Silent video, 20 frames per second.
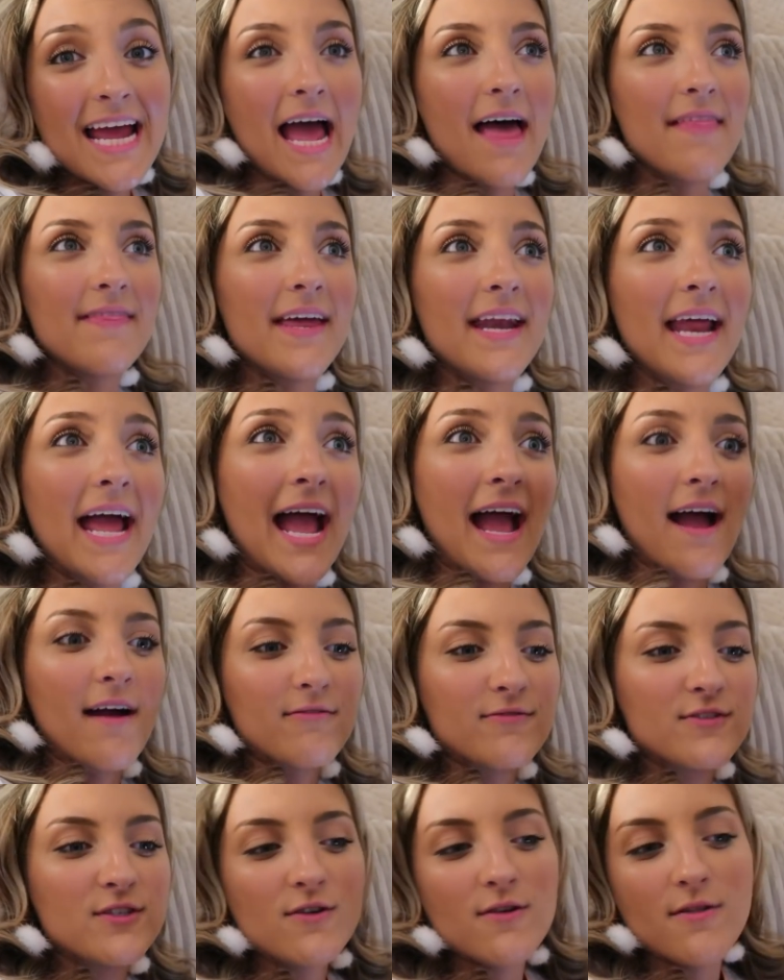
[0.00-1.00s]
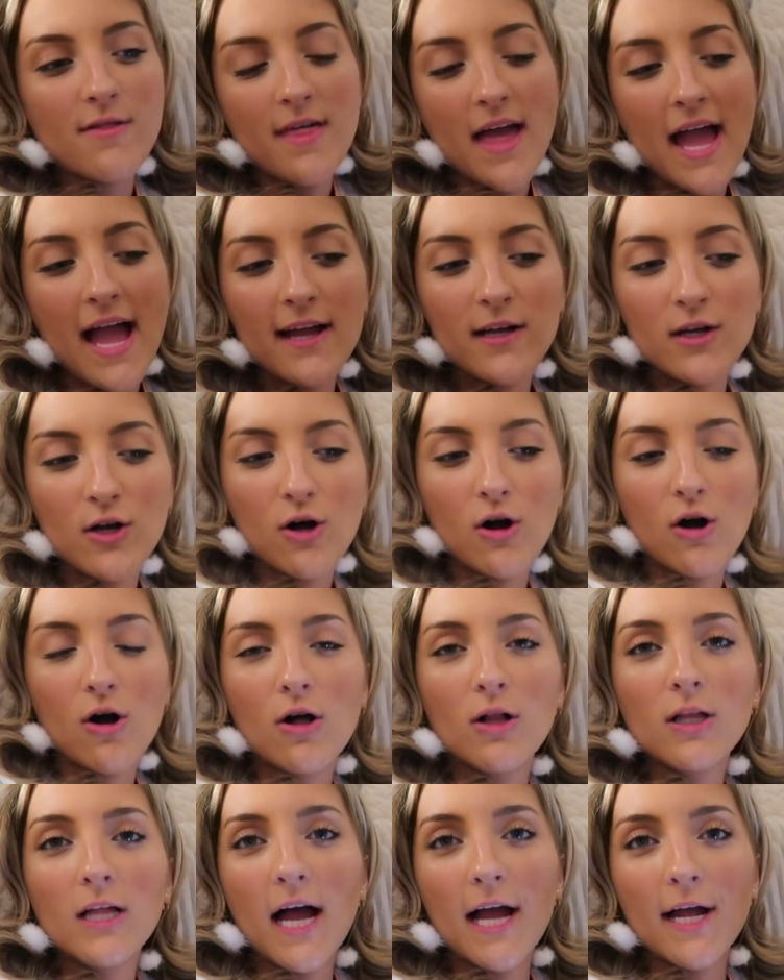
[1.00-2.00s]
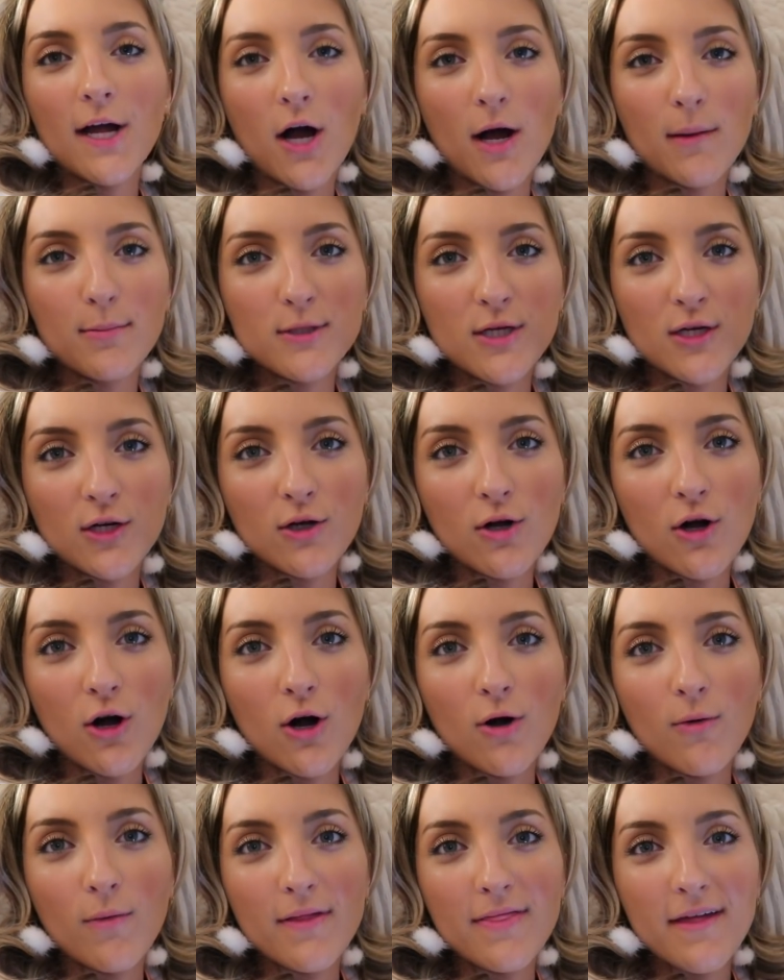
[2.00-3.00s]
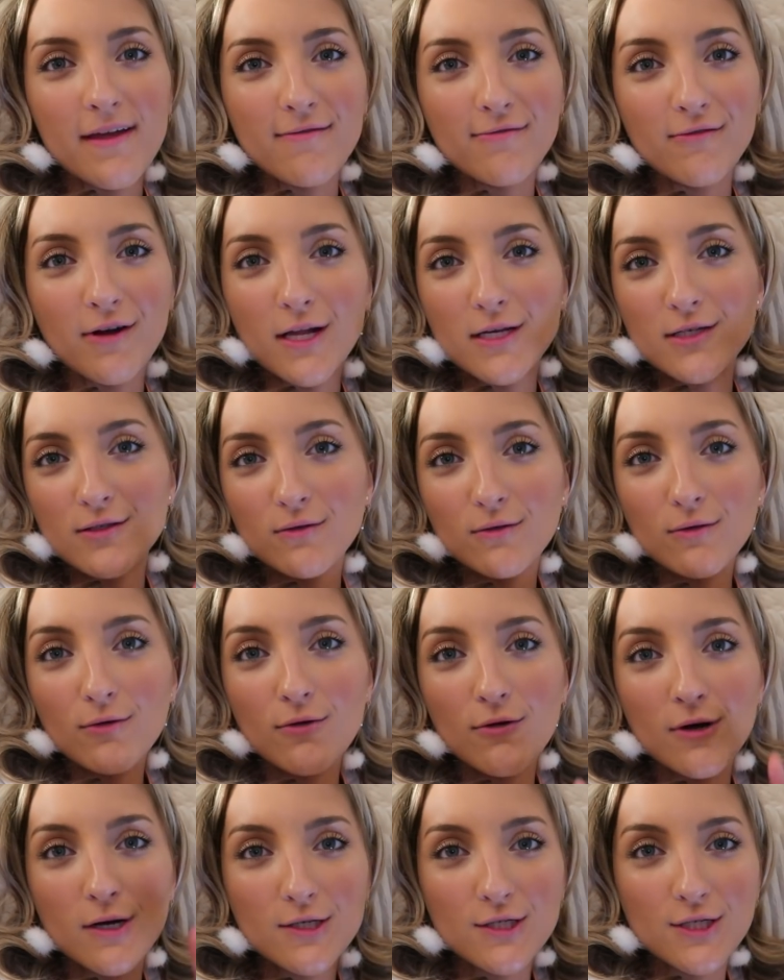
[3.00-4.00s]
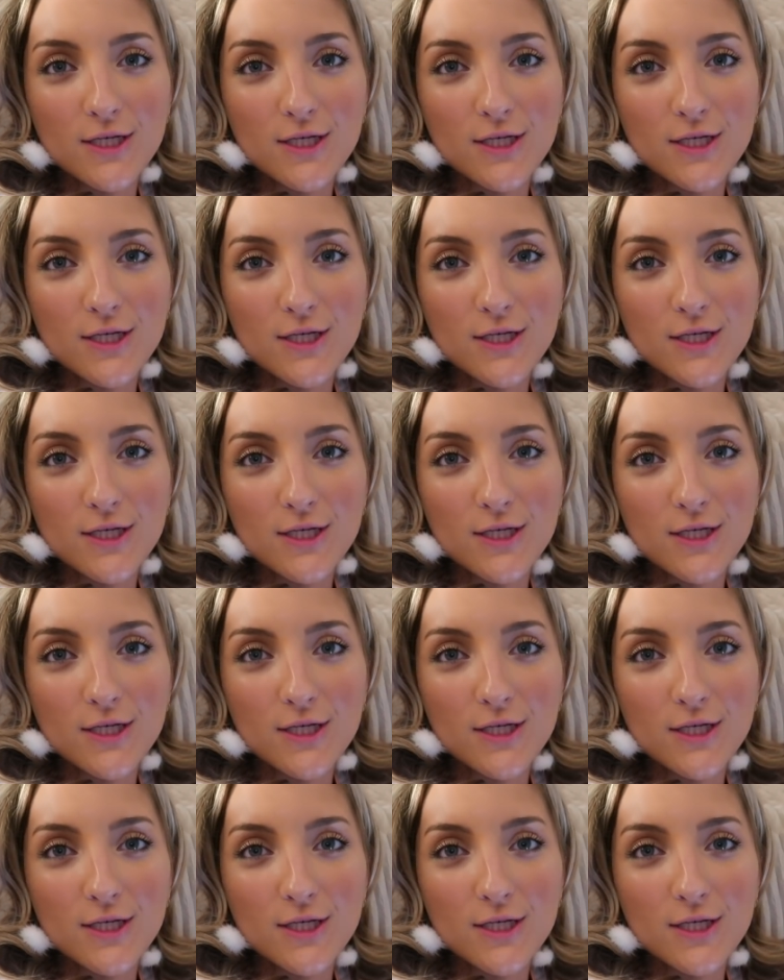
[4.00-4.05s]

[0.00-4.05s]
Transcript: And then after that call, I hopped on a call with a friend, Lore.